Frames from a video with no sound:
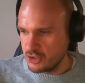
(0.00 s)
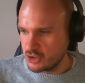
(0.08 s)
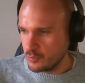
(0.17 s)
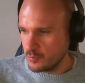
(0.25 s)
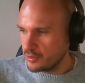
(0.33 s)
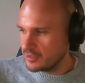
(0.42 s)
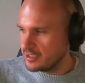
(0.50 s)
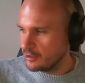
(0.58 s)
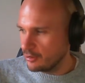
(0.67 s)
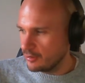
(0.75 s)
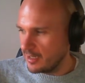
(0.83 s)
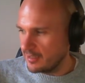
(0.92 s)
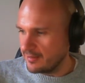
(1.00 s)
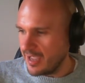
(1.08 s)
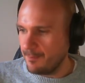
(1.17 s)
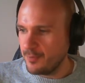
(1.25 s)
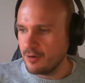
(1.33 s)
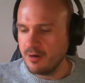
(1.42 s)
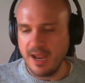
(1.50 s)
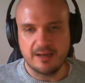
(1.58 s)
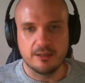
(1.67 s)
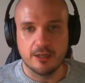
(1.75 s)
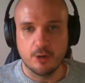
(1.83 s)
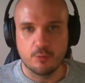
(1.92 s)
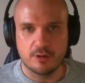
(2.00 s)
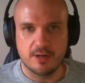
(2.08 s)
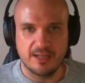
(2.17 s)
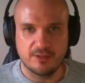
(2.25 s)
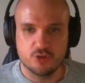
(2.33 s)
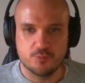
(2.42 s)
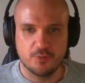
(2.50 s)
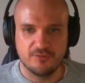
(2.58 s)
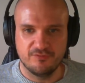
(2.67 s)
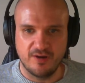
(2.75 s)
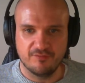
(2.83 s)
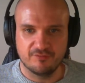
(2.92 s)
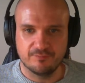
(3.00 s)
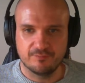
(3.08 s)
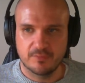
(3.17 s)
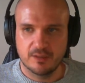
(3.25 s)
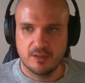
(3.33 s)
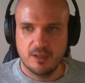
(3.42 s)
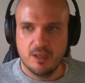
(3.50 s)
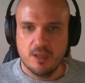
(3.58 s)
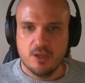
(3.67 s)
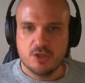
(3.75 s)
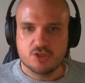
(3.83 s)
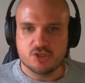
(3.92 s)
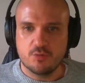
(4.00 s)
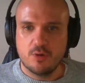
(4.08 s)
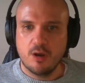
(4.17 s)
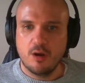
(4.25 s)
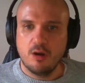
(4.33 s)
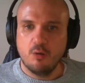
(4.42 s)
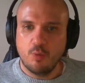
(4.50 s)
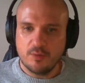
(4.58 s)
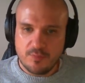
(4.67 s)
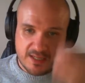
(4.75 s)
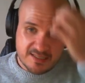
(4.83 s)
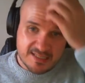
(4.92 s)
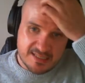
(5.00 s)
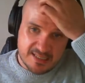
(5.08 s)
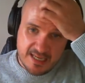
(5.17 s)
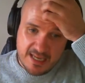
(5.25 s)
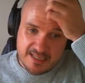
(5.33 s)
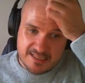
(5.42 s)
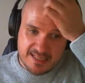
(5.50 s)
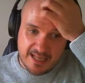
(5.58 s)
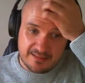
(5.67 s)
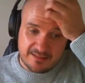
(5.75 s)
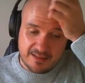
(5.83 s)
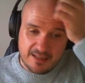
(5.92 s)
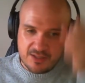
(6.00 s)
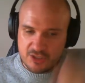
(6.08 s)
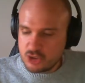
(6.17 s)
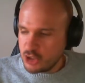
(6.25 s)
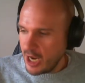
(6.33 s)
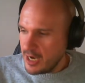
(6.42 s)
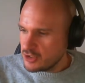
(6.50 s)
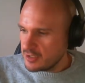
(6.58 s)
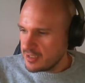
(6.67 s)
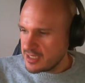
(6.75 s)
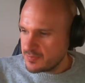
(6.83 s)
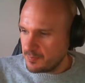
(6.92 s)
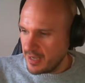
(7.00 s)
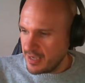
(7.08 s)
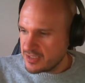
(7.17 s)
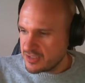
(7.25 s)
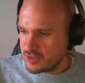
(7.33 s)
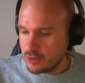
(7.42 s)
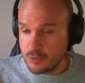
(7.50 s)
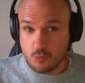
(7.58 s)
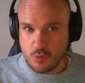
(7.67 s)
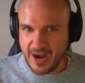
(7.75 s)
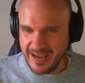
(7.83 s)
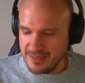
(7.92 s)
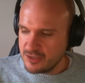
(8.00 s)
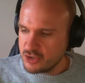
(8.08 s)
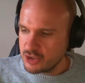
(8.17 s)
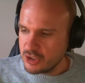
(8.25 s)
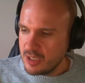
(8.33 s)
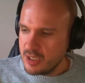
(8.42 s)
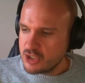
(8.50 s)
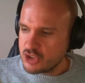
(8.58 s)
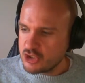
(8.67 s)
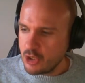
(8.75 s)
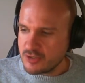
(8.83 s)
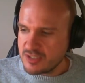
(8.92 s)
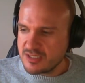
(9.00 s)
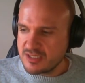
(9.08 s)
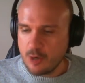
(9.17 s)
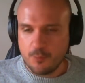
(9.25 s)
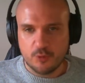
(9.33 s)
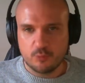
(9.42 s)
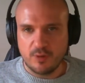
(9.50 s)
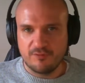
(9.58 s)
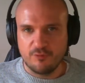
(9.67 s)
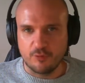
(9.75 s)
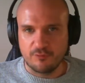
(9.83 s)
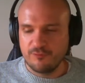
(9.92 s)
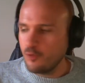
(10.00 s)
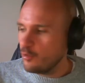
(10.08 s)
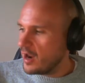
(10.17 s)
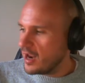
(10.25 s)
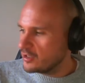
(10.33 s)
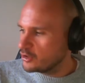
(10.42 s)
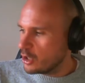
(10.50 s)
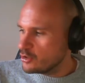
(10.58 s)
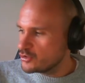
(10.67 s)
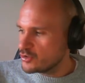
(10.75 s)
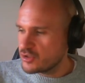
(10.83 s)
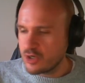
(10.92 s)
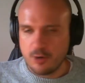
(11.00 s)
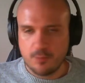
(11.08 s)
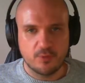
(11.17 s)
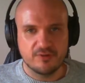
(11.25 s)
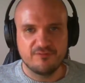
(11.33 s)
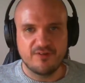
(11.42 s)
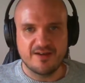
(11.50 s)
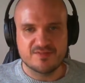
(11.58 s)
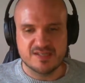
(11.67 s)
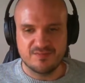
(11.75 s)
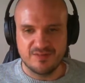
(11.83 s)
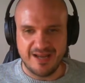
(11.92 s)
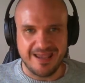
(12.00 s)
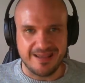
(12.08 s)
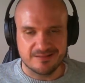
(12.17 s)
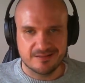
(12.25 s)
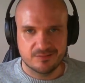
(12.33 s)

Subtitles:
So we're here at upper and lower at 2.5. So what you can see is that the change that takes place, so the range, starts at 0.144 and it goes to 0.578.